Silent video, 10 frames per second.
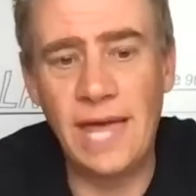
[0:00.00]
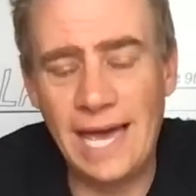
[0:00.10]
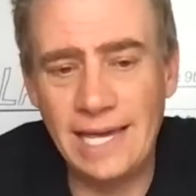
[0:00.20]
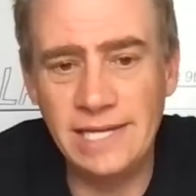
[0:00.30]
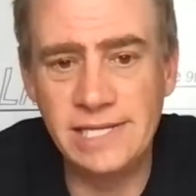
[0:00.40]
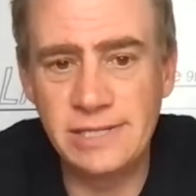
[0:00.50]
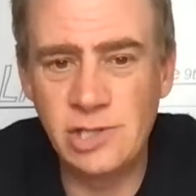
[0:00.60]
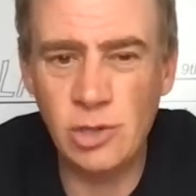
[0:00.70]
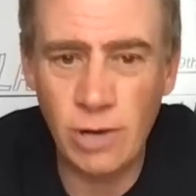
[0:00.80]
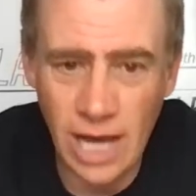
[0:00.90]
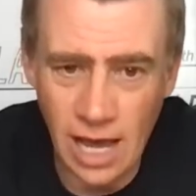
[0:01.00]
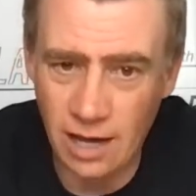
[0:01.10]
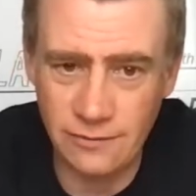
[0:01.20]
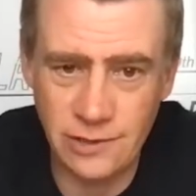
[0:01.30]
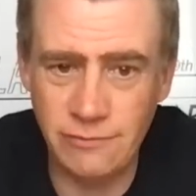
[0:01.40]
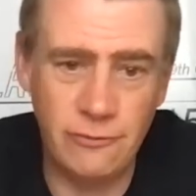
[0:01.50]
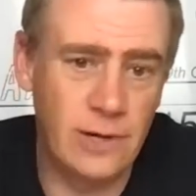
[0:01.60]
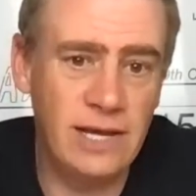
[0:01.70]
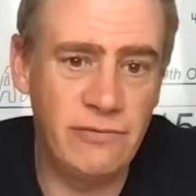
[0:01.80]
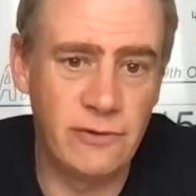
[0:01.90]
that is 2.5 to
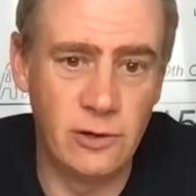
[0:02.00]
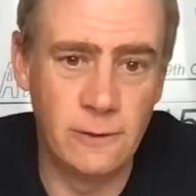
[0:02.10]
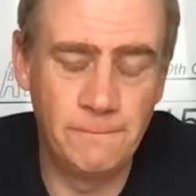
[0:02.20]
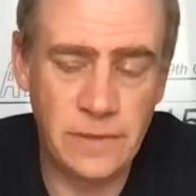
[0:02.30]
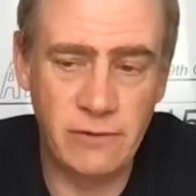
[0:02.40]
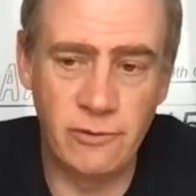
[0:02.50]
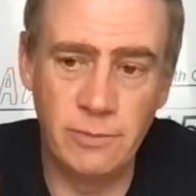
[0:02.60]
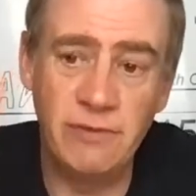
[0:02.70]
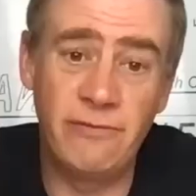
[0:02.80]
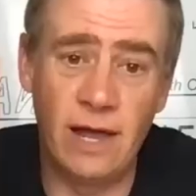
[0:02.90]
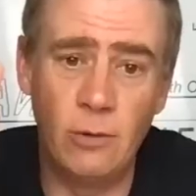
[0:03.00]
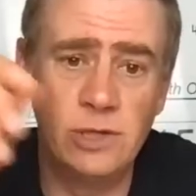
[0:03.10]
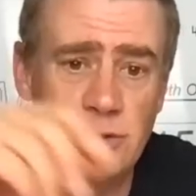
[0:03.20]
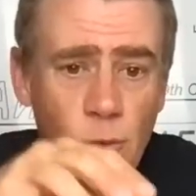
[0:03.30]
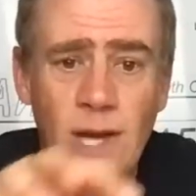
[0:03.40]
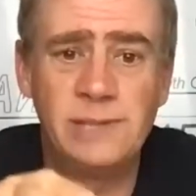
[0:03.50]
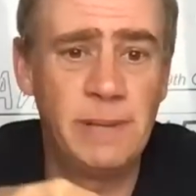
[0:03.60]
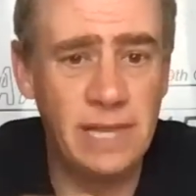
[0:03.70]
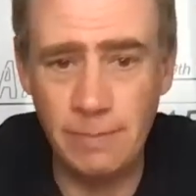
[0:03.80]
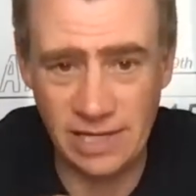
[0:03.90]
3 foot from your float has always
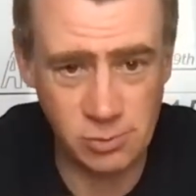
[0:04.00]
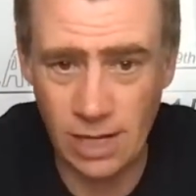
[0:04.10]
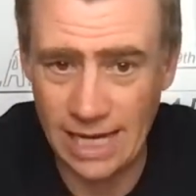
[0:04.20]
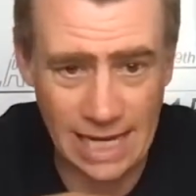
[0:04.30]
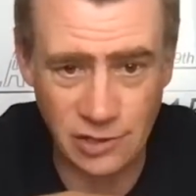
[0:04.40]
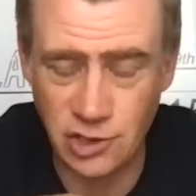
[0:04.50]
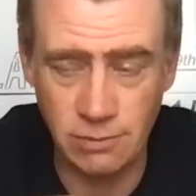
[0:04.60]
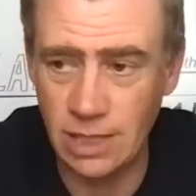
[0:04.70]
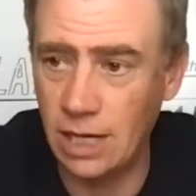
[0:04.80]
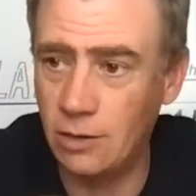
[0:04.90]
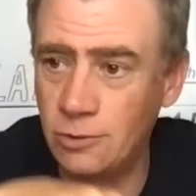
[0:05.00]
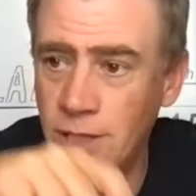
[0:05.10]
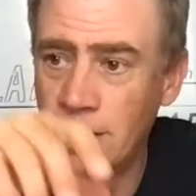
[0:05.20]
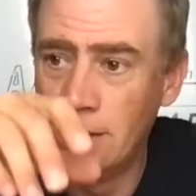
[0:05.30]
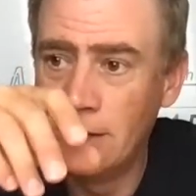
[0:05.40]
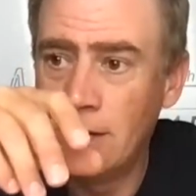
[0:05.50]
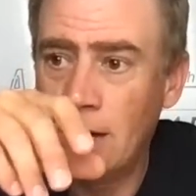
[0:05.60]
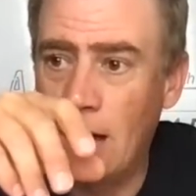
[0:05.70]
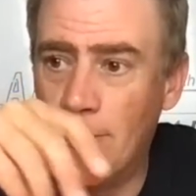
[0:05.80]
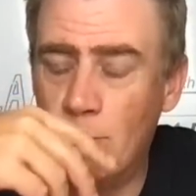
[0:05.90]
been the best way of catching them at Gold.
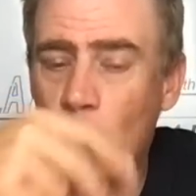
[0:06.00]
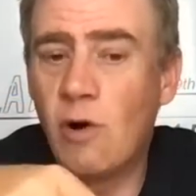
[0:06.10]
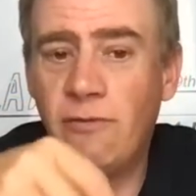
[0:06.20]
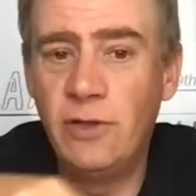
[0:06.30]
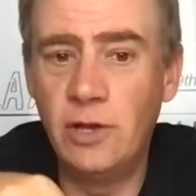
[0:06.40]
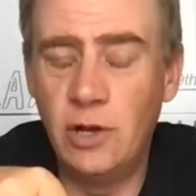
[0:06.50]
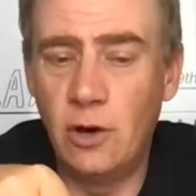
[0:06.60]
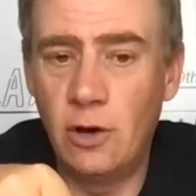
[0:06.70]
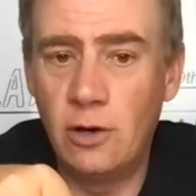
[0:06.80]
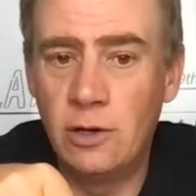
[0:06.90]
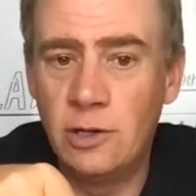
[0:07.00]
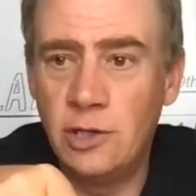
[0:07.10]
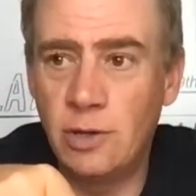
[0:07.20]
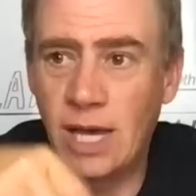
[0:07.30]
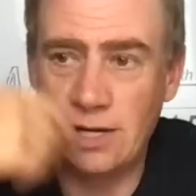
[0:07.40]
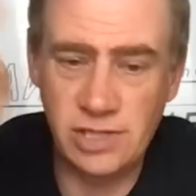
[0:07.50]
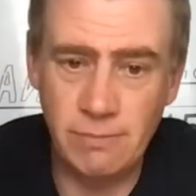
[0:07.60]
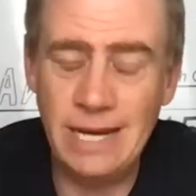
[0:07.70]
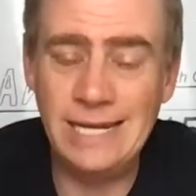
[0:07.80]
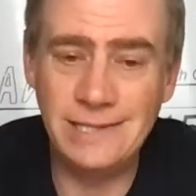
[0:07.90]
And more often than not, you cast a
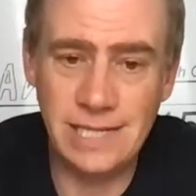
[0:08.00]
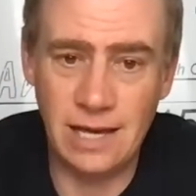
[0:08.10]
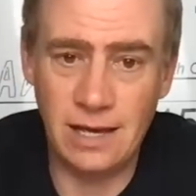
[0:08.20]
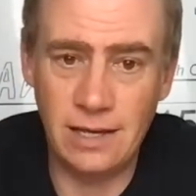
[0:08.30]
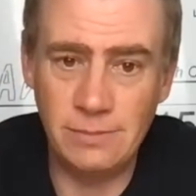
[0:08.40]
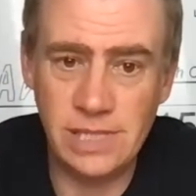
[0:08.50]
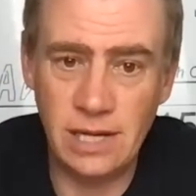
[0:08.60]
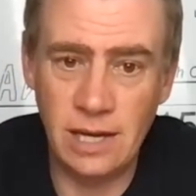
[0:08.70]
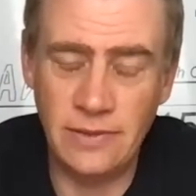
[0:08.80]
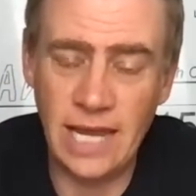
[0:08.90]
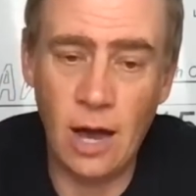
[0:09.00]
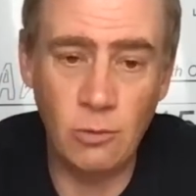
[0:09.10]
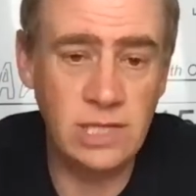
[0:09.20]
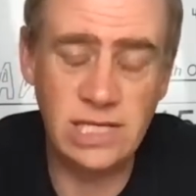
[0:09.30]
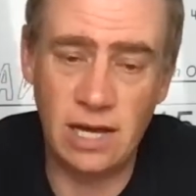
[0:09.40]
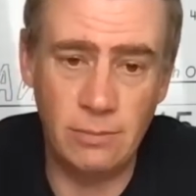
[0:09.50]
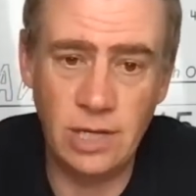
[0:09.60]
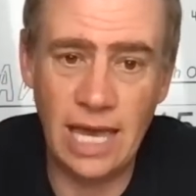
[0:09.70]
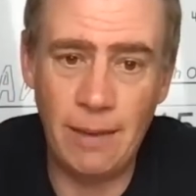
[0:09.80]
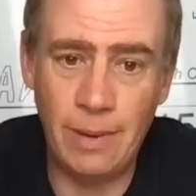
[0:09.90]
million times, and the only time you
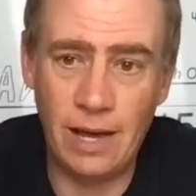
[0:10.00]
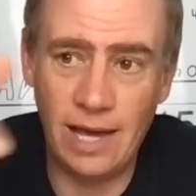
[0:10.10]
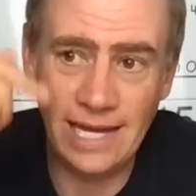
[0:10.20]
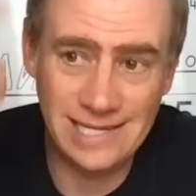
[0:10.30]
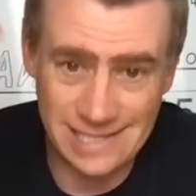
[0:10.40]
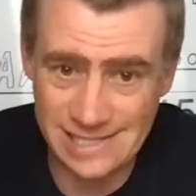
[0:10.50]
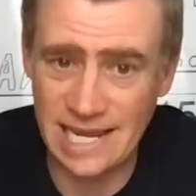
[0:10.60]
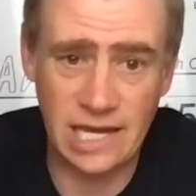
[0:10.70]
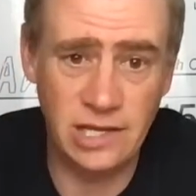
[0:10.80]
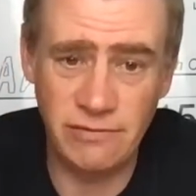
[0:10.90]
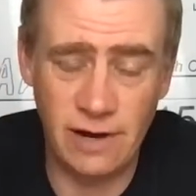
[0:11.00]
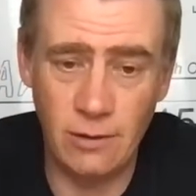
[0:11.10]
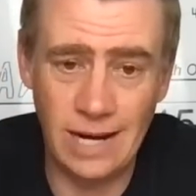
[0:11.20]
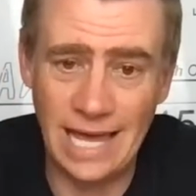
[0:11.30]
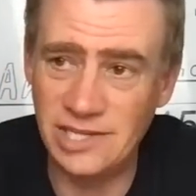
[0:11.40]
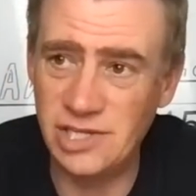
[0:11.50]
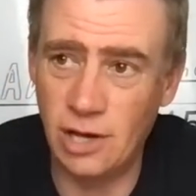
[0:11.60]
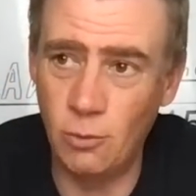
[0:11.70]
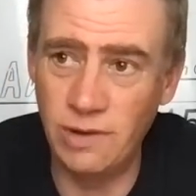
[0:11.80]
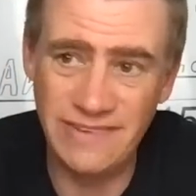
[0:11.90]
get a bite is the second your float lands.
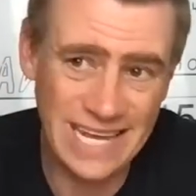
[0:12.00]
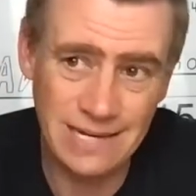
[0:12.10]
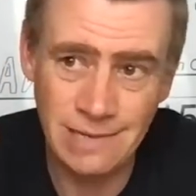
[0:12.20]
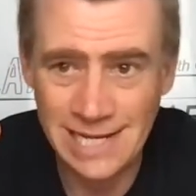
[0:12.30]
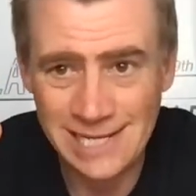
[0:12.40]
So within